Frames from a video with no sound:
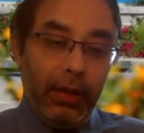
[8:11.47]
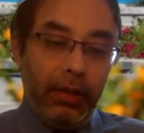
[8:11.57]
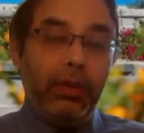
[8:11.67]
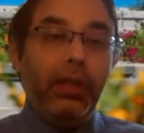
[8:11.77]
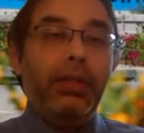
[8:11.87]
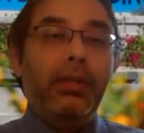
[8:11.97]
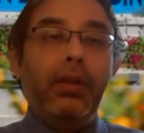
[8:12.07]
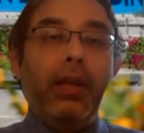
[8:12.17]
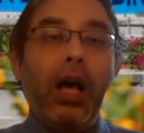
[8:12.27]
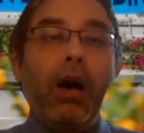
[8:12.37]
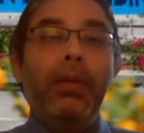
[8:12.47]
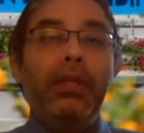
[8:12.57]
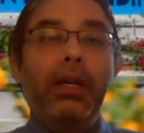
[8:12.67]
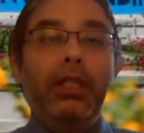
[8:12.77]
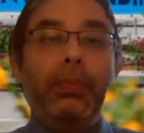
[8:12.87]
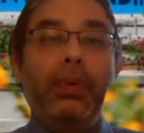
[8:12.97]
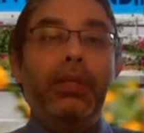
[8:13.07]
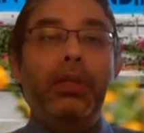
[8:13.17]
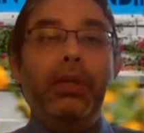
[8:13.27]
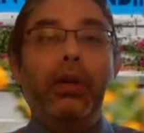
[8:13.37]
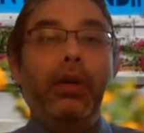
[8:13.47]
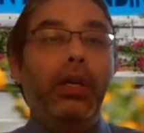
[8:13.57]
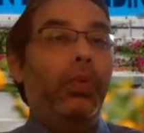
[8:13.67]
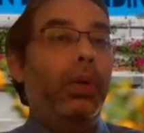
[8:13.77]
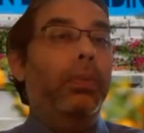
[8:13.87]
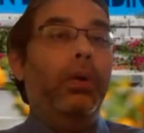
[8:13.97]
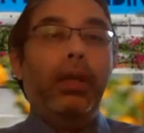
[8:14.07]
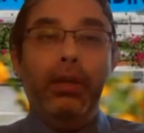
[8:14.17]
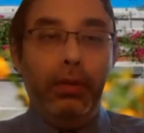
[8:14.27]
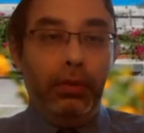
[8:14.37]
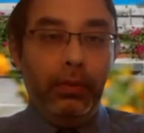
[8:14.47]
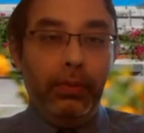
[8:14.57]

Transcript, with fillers: restrictions on how much a spreadsheet or a QuickBook can do.